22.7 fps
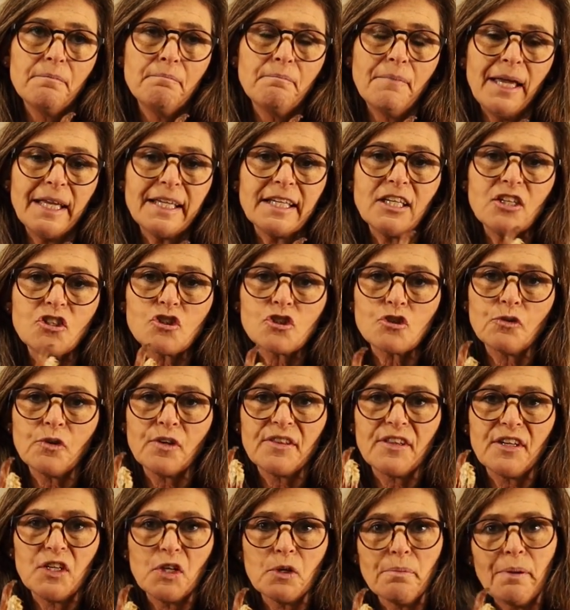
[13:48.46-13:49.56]
making
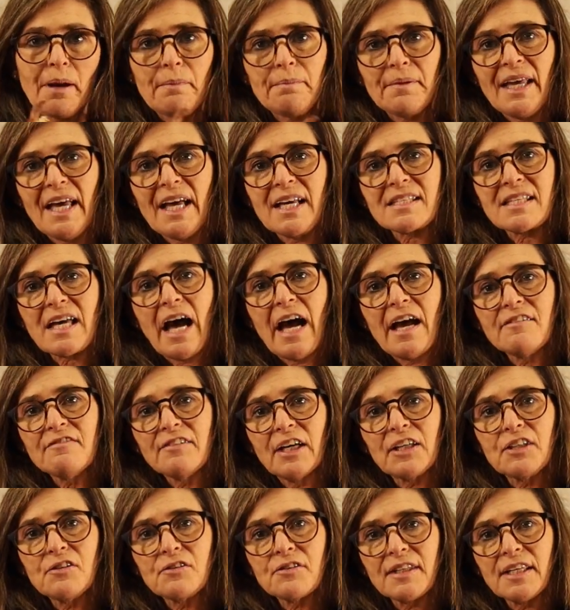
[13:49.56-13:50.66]
sure that your puppy has high
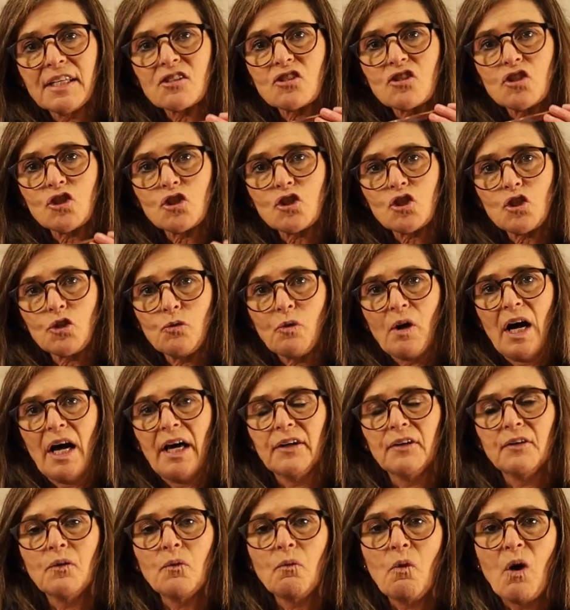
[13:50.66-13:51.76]
value things to chew
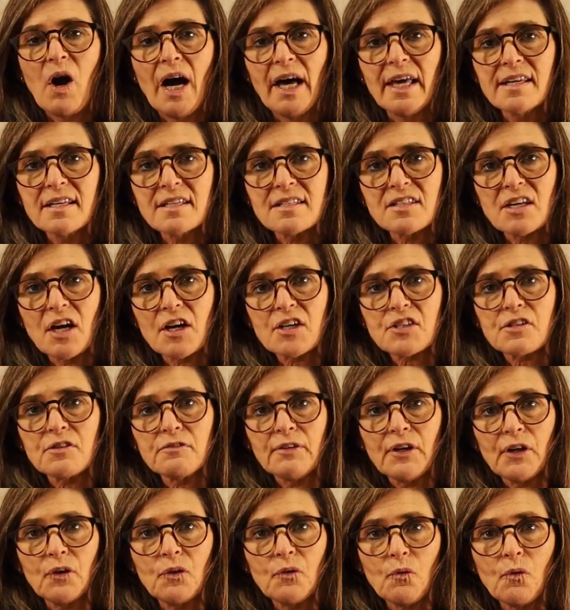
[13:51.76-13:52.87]
on. One, dogs are
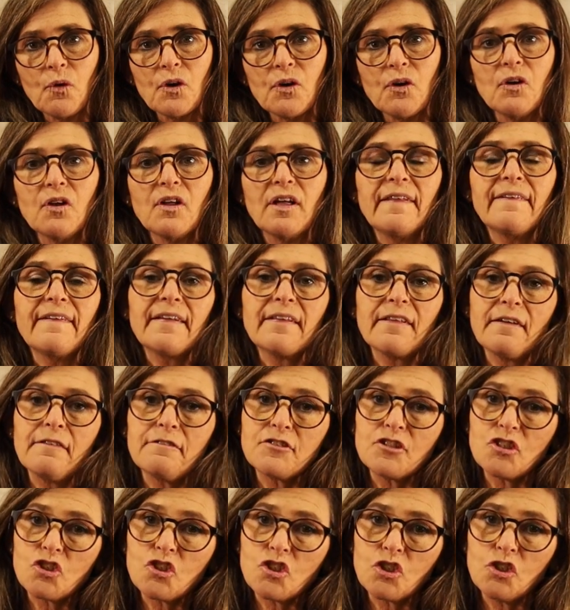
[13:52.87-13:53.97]
very oral and they
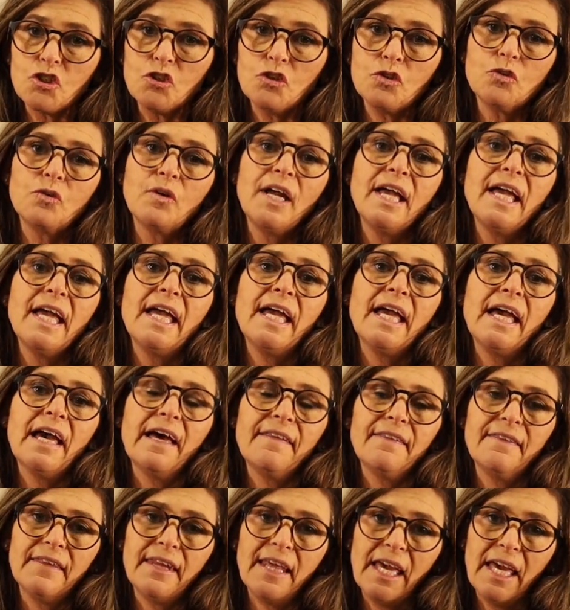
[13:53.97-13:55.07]
love to chew.
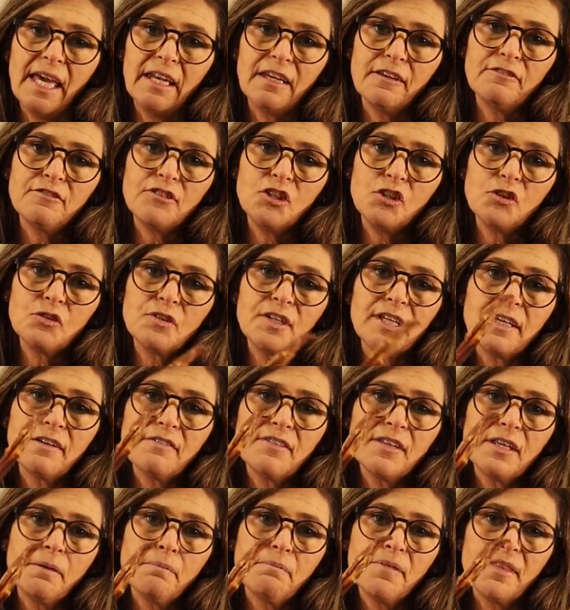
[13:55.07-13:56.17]
And if you
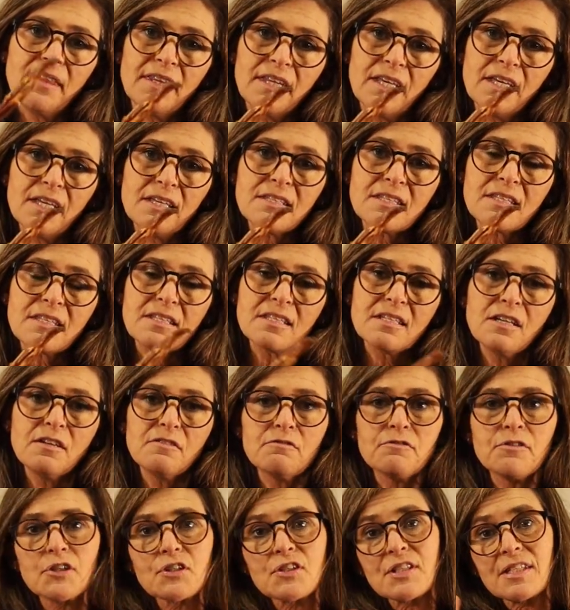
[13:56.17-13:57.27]
give them this
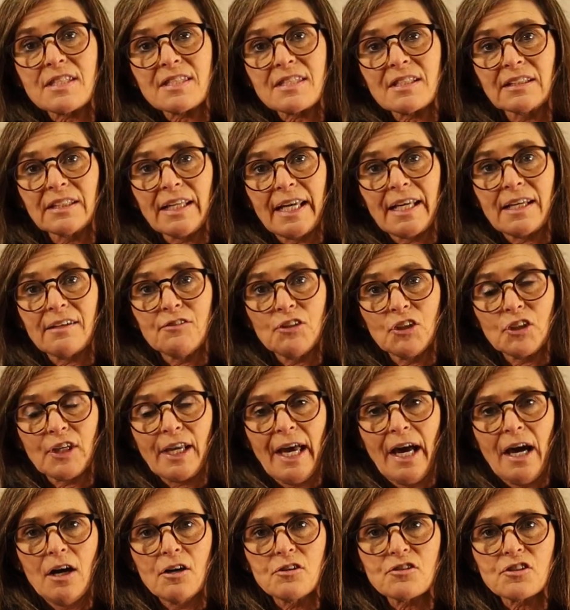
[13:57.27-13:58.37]
versus the leg of your
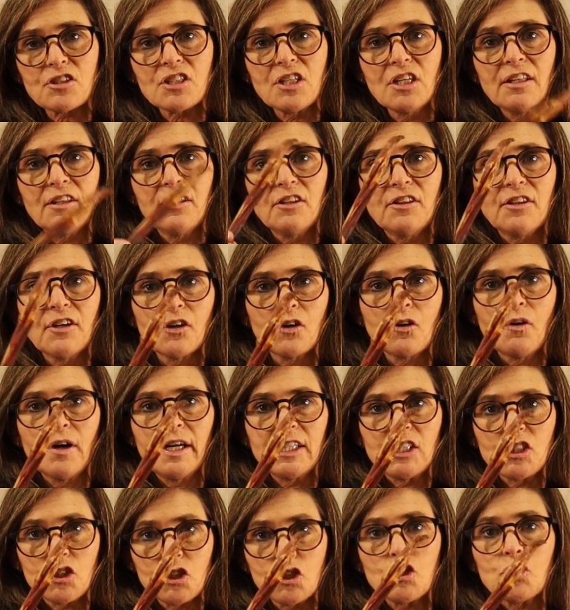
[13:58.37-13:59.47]
couch, they're
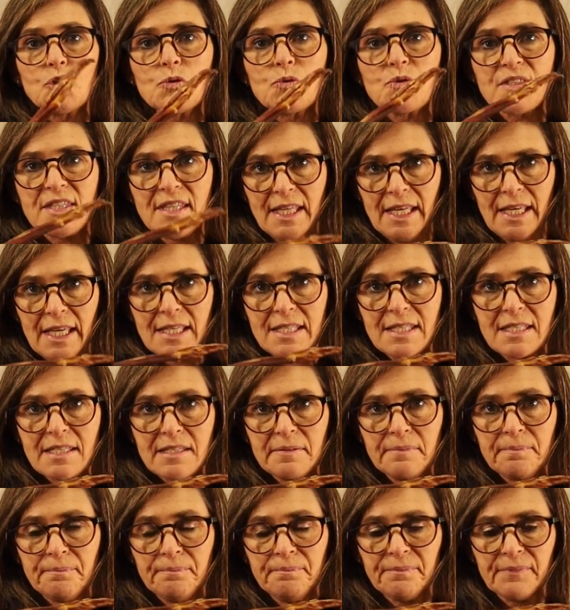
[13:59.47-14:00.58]
going to choose this,
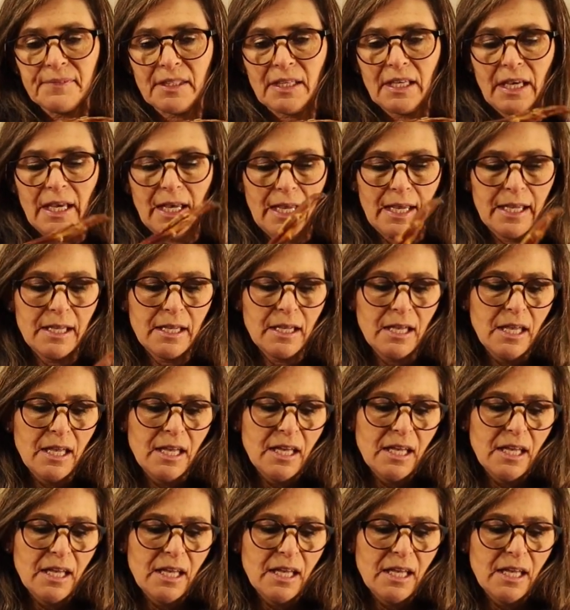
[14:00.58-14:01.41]
okay?